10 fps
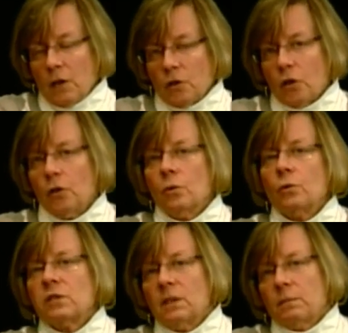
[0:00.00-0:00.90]

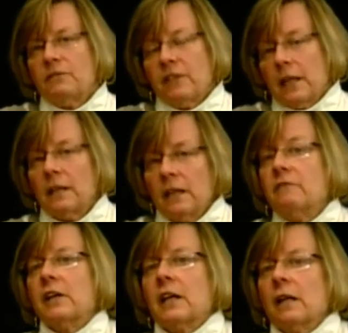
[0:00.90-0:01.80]
to simplified
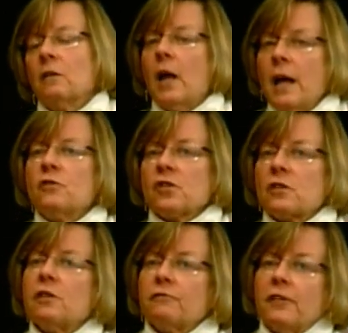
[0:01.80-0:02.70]
living and, and
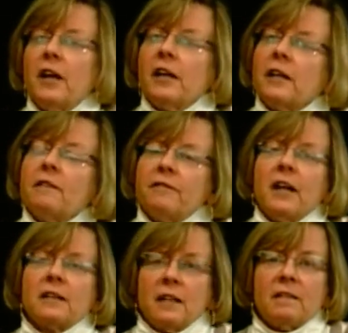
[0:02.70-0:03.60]
just confronting the
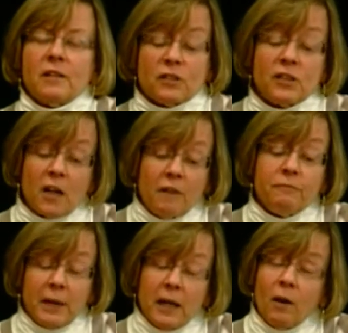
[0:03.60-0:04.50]
fact that their stuff
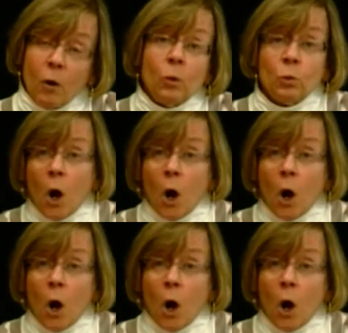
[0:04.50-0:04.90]
that own,